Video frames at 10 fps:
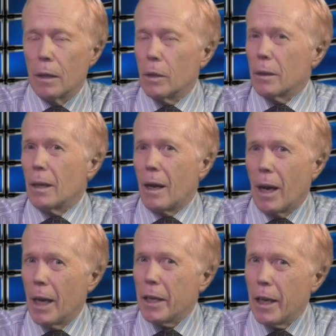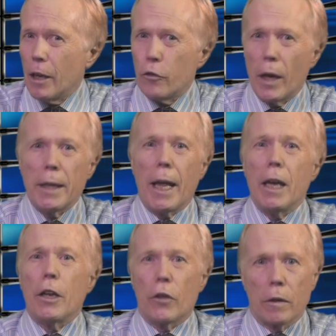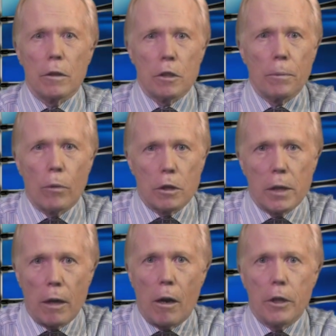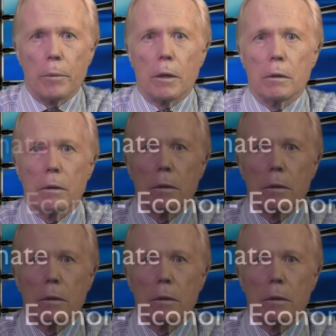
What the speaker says: Well, I can't find anything that supports that argument.